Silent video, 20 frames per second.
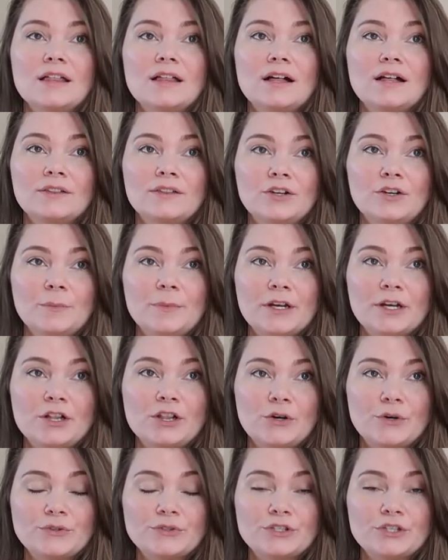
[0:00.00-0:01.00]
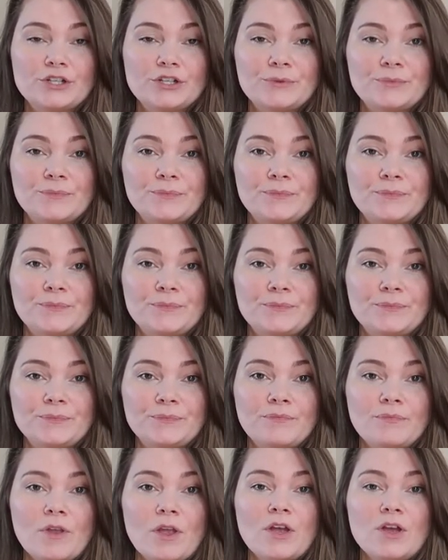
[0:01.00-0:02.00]
a little bit closer.
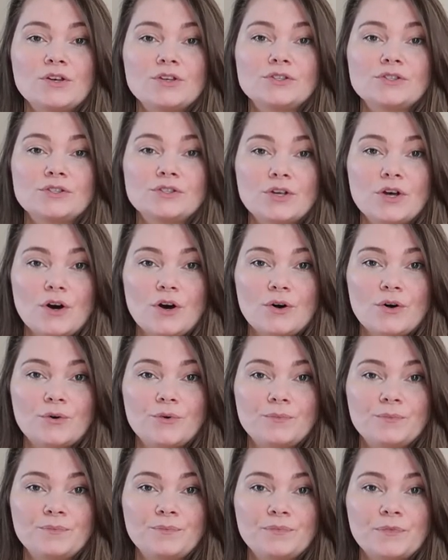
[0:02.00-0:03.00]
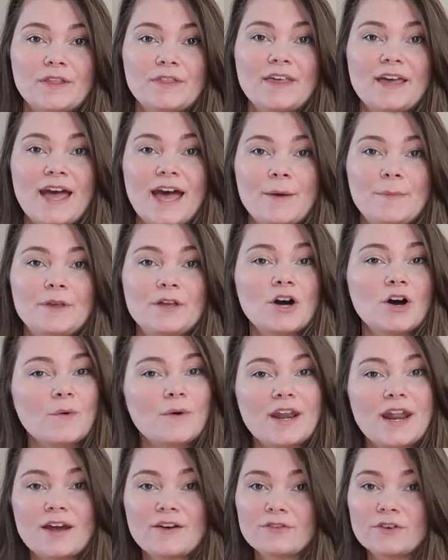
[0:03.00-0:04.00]
So they had me go
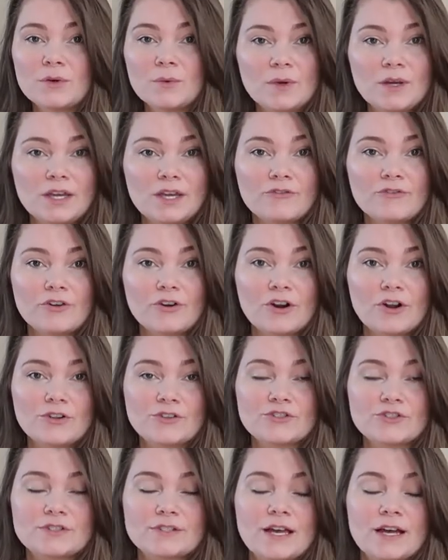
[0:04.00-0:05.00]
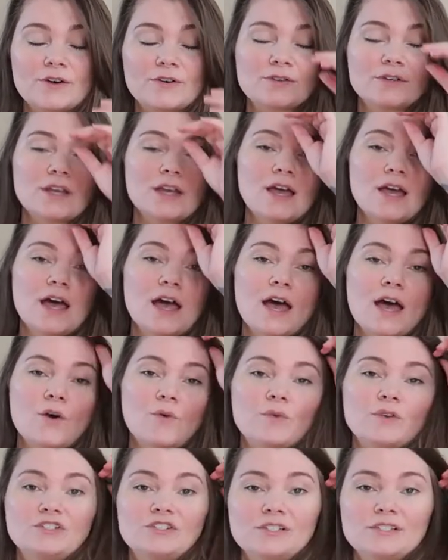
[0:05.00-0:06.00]
in every week for an ultrasound,
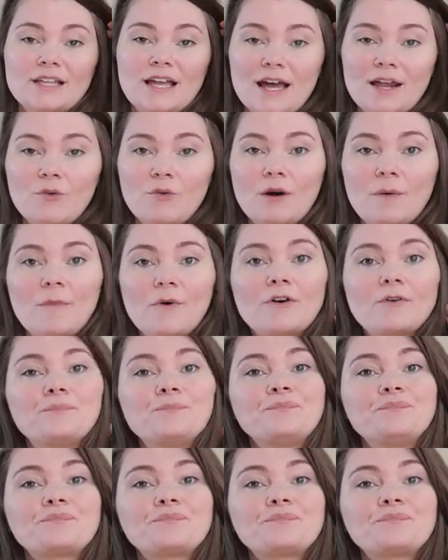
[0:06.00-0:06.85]
which is not normal.